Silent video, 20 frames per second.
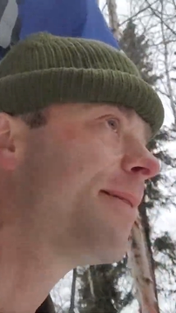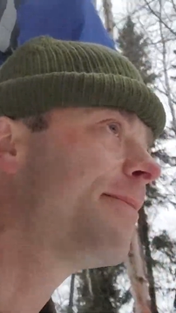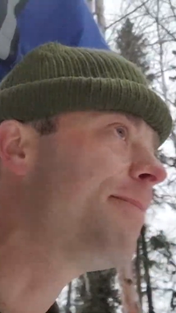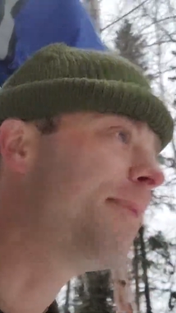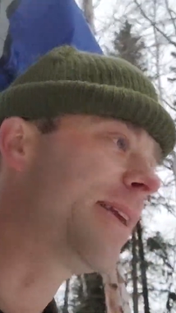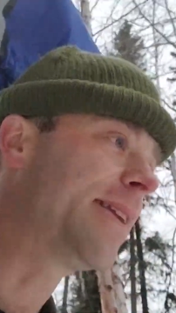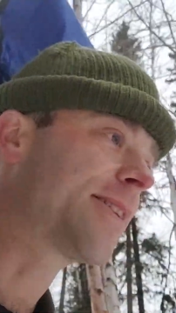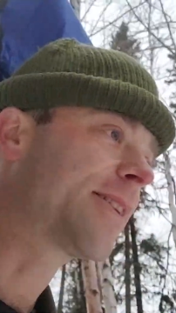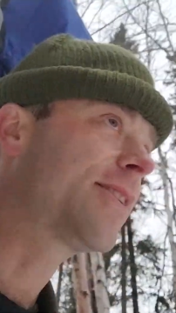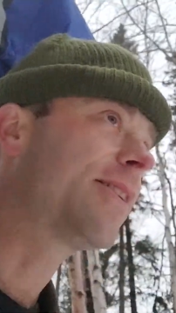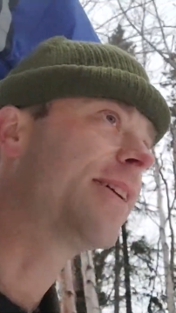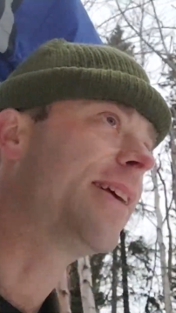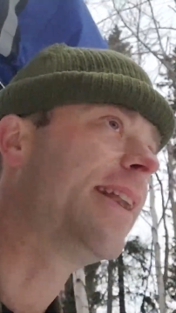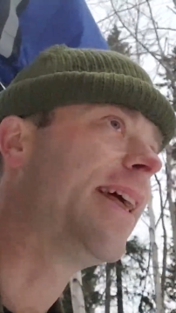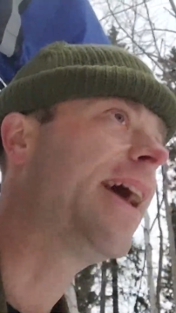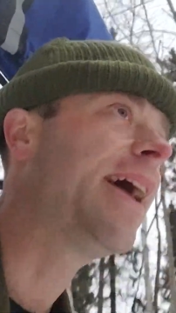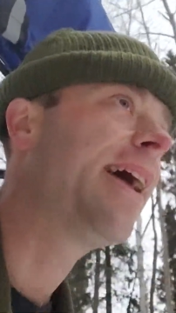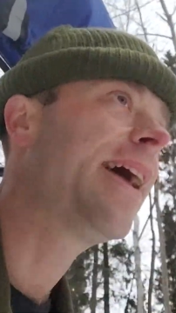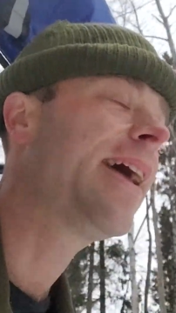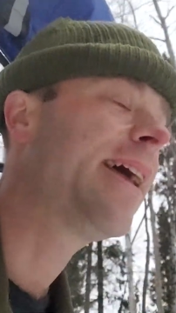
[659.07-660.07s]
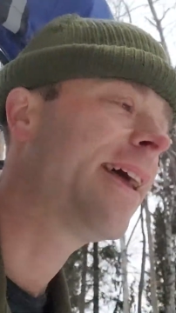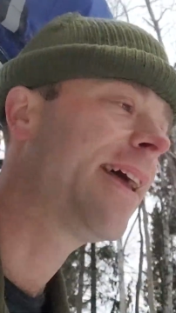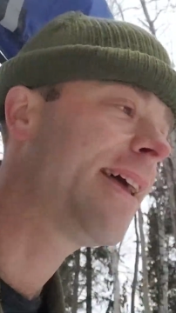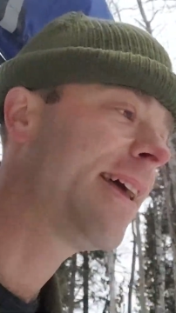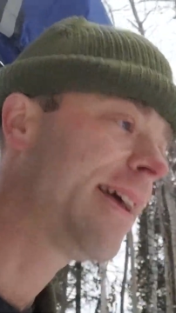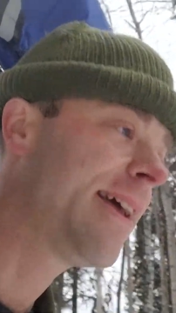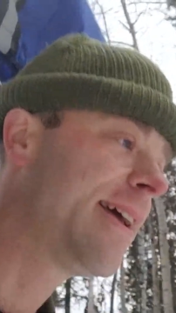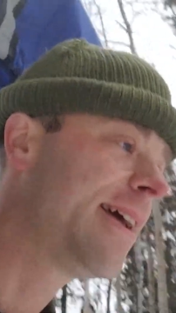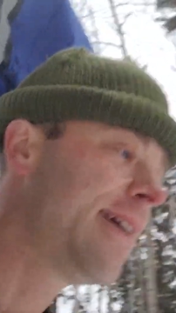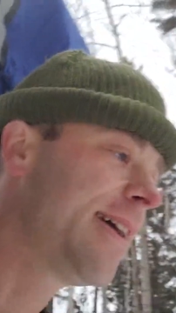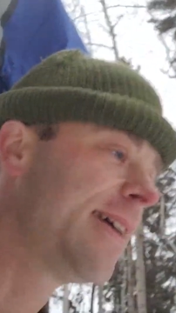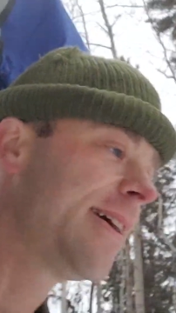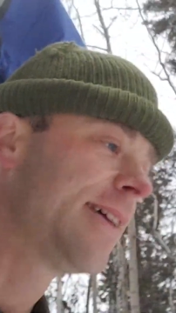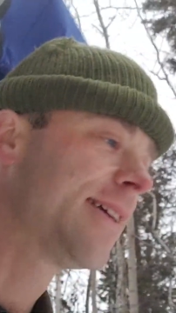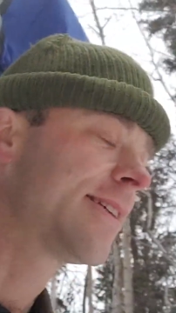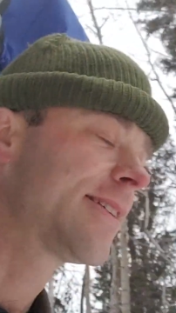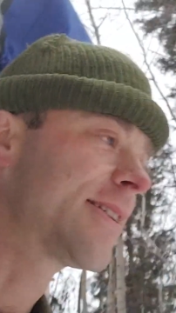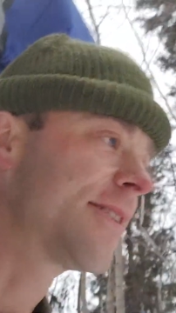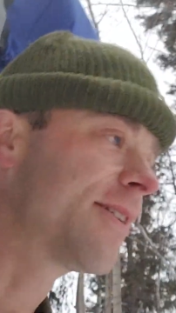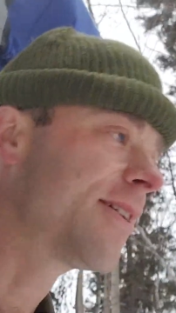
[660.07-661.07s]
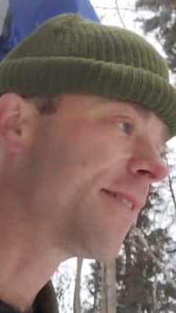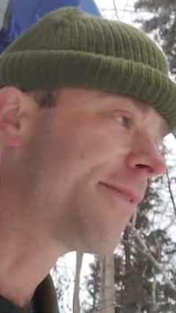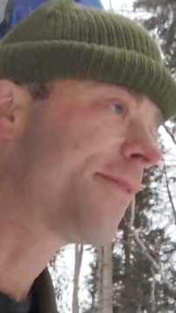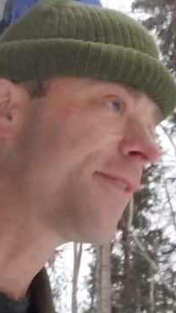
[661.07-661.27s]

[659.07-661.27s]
but it's good. So our